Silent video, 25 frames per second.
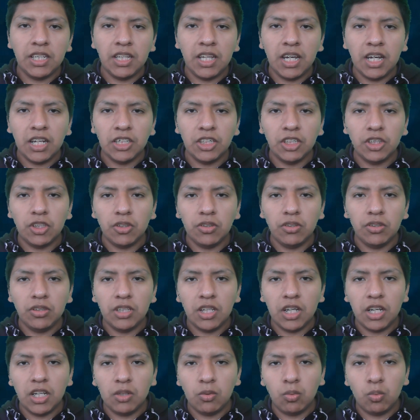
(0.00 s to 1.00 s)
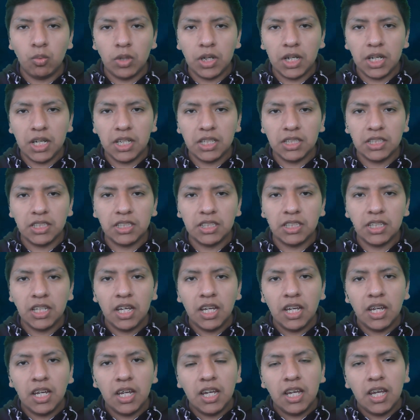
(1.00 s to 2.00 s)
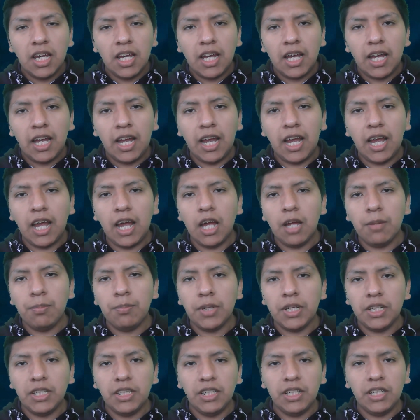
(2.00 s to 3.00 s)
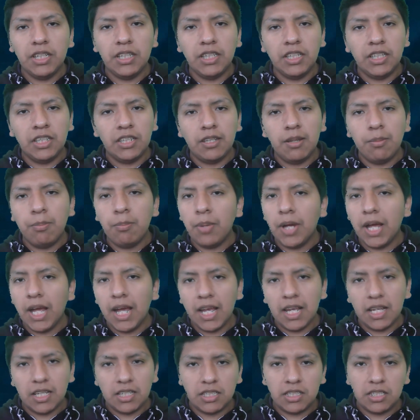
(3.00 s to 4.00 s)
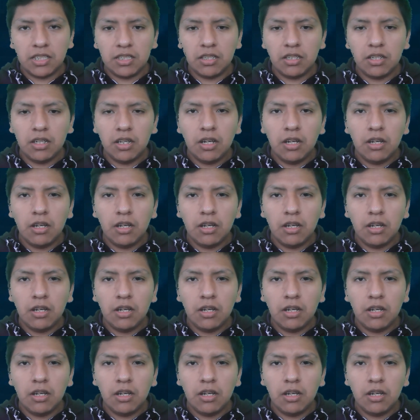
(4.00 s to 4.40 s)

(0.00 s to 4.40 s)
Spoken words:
action that was happening in the past.